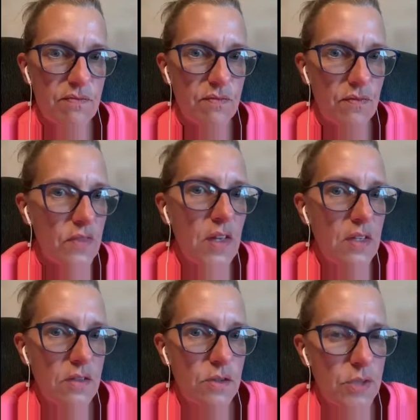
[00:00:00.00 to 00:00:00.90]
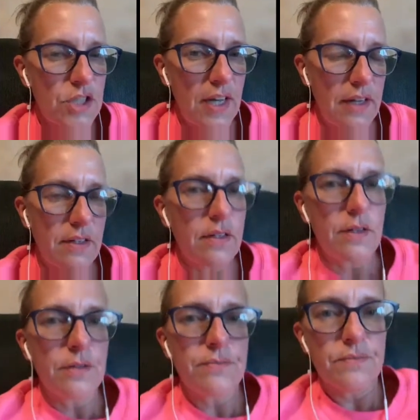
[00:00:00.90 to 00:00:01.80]
you'll do what you got to do,
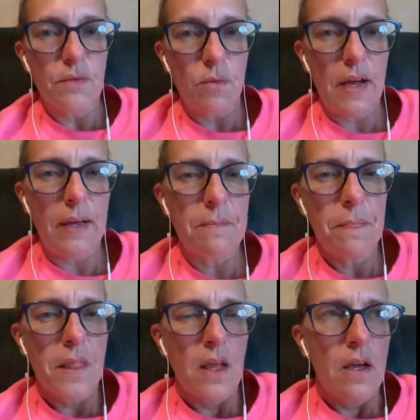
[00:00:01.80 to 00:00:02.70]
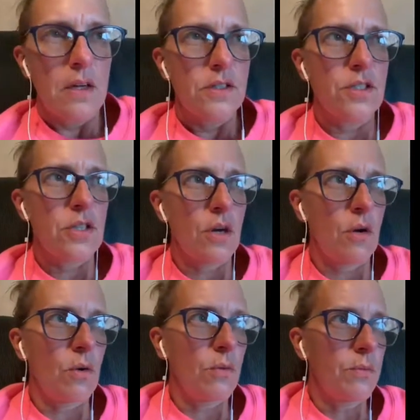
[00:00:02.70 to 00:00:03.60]
right?
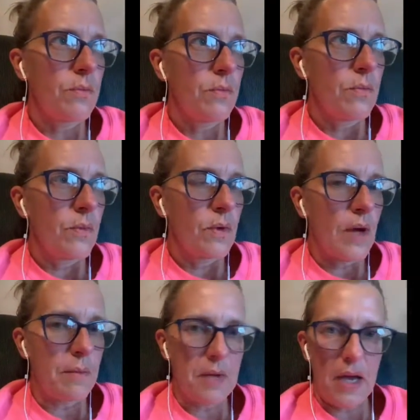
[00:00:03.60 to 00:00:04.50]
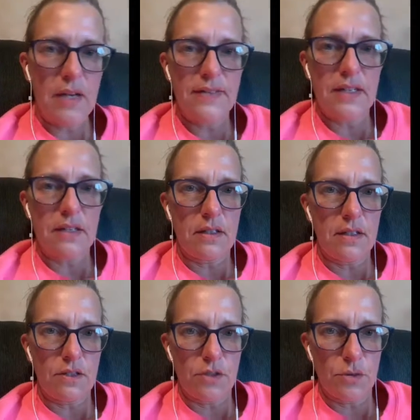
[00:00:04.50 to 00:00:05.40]
So I'm kind of a
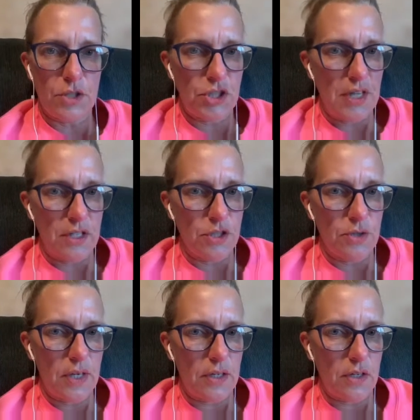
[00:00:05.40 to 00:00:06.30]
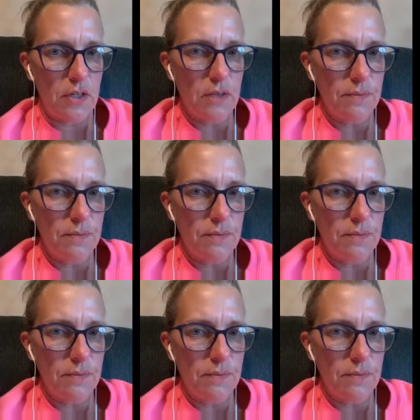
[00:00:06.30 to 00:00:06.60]
you'll do what you got to do kind of girl.